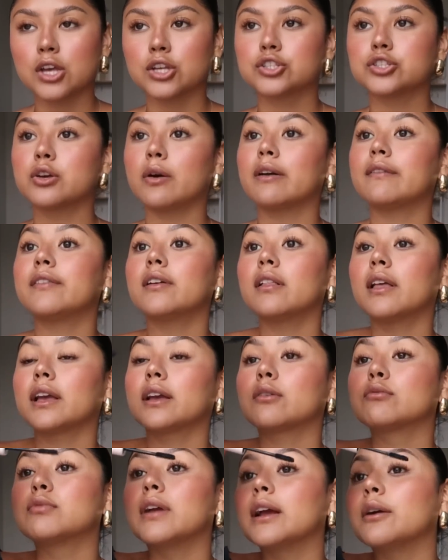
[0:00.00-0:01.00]
So I feel
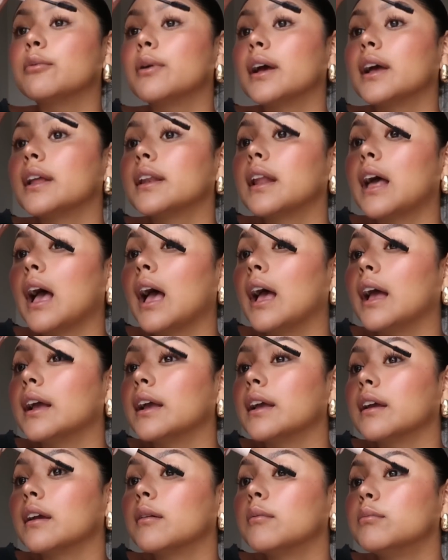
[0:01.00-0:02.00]
like right when
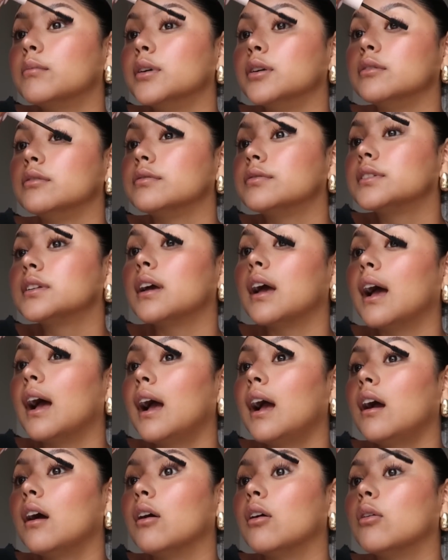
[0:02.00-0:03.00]
I moved
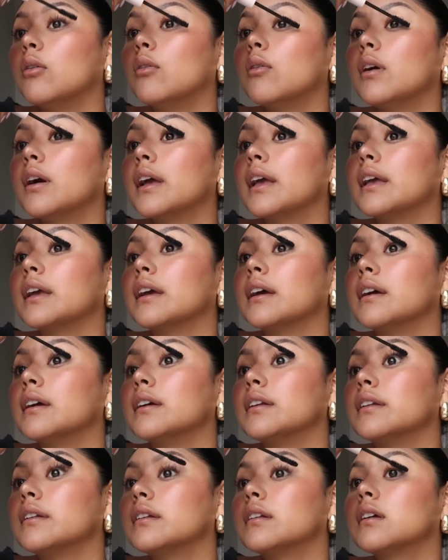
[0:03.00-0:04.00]
out
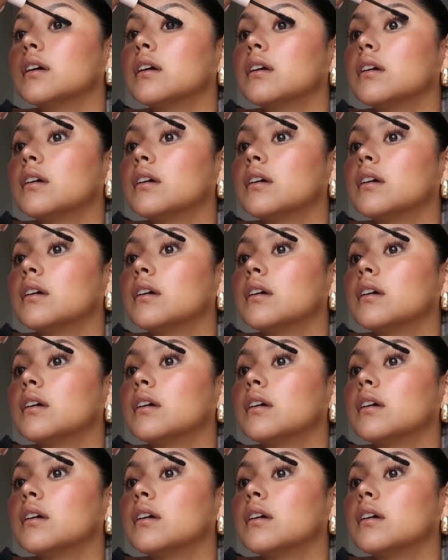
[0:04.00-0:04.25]
and